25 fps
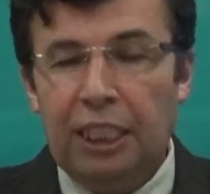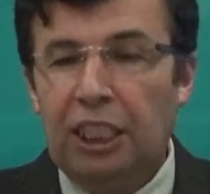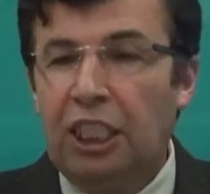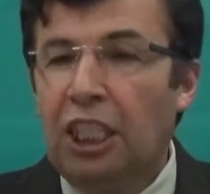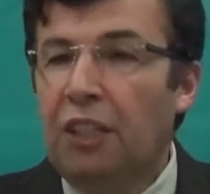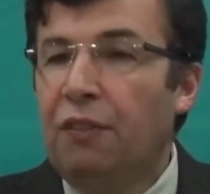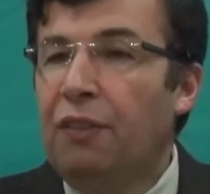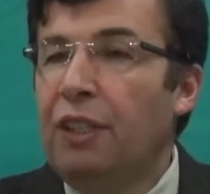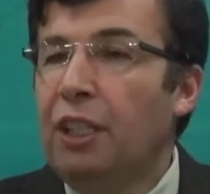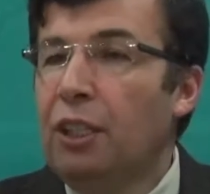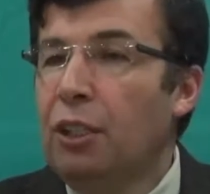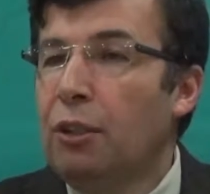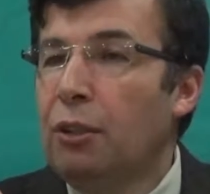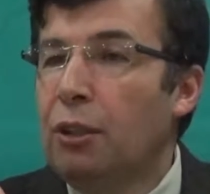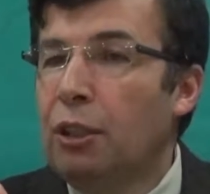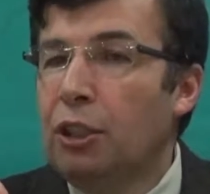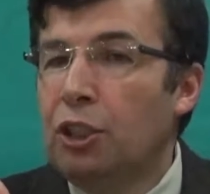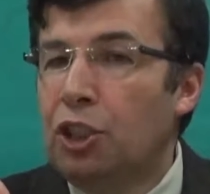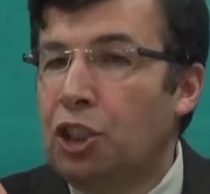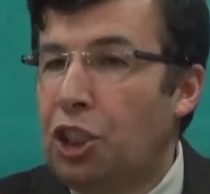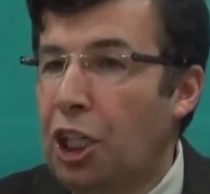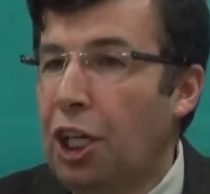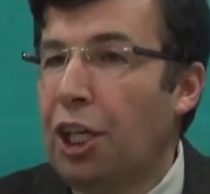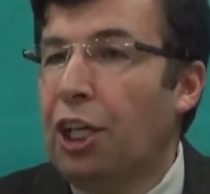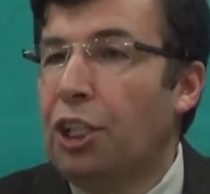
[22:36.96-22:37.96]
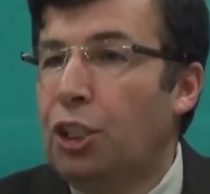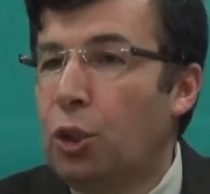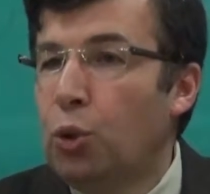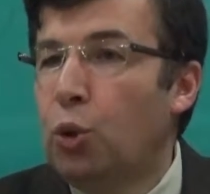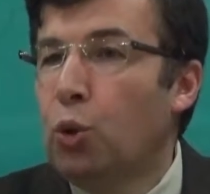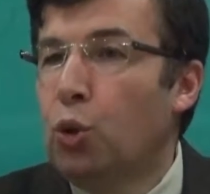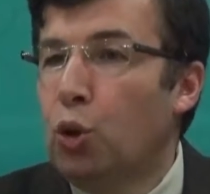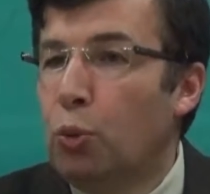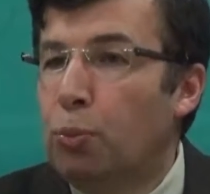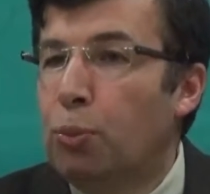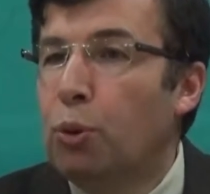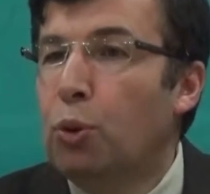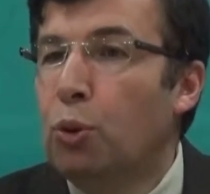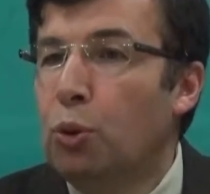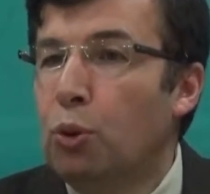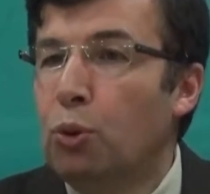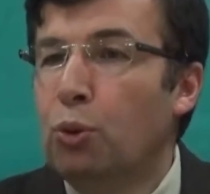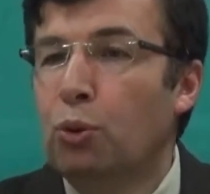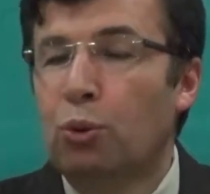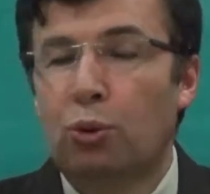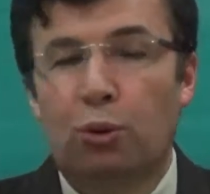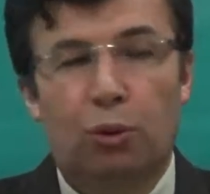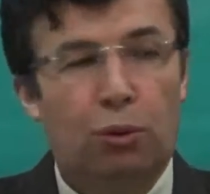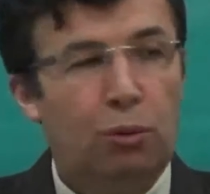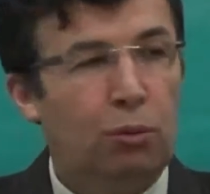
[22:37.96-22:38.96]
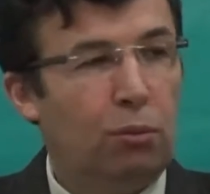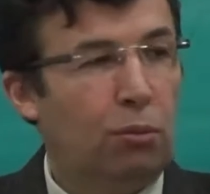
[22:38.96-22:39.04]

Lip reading: giving charity to the poor.